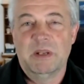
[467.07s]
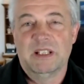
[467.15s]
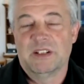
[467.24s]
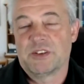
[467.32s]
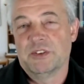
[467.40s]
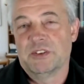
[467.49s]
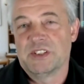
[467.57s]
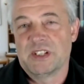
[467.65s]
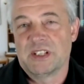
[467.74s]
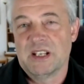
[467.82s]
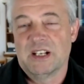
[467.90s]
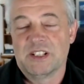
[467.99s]
And the truth is it
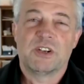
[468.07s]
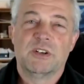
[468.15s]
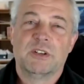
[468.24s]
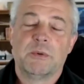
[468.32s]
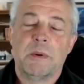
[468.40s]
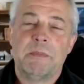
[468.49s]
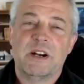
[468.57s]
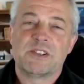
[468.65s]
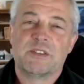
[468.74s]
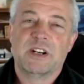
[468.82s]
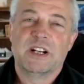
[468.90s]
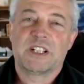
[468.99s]
does, but the repairs
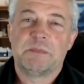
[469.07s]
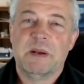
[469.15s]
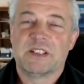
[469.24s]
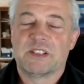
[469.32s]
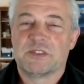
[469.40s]
are very expensive.